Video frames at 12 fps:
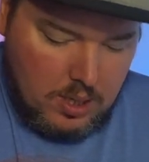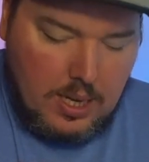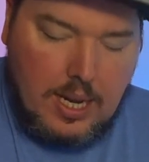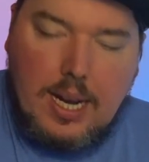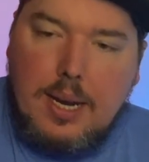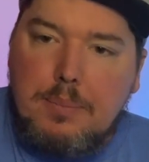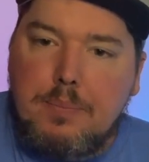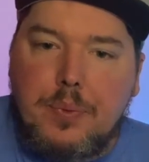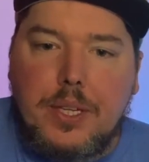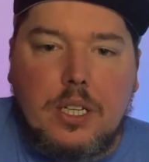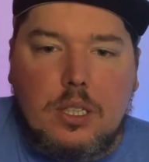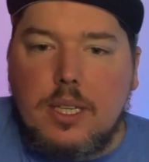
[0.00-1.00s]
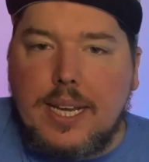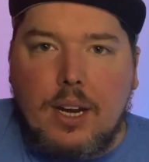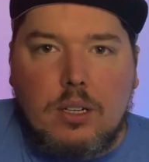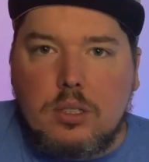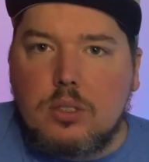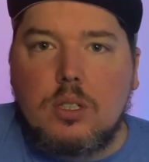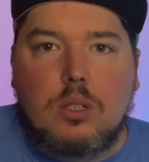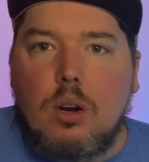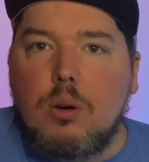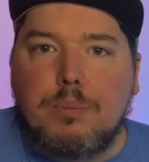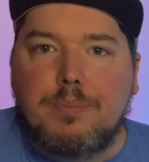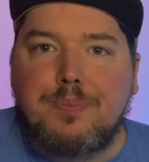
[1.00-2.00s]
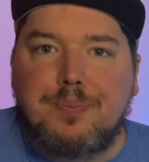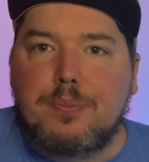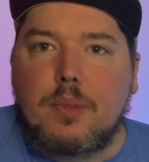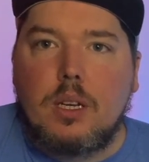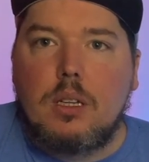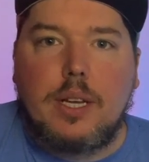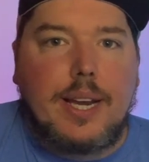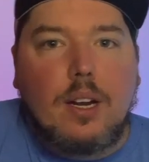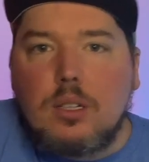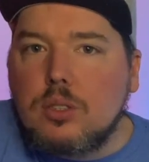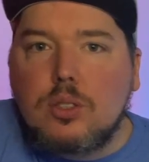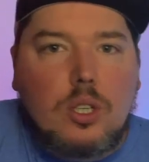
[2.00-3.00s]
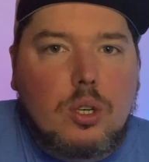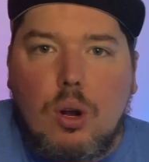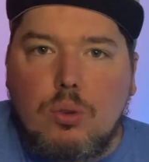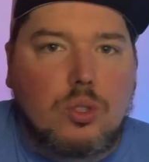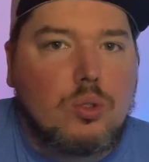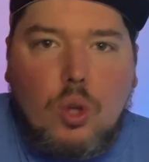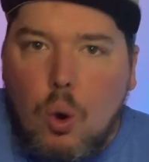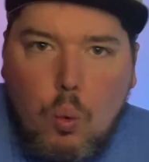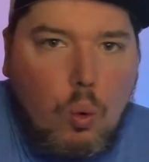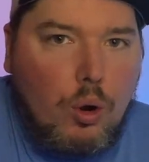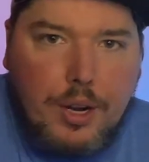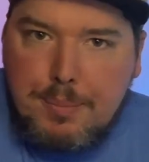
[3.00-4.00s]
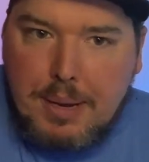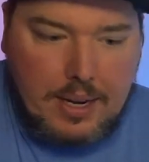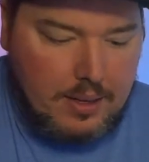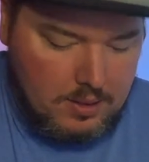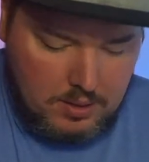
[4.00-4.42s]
The character's gonna grow. The character's gonna grow, so don't worry about